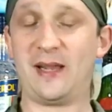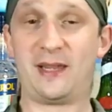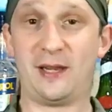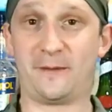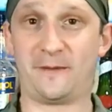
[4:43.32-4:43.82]

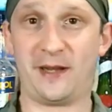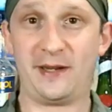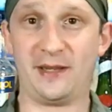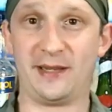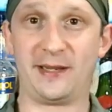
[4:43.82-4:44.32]
can't
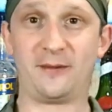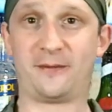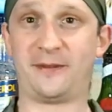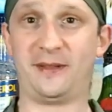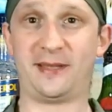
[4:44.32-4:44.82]
find it. I don't
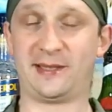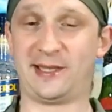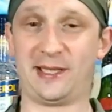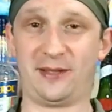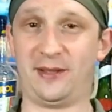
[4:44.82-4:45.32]
think they
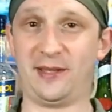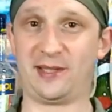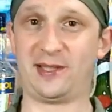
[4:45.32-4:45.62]
sell it in this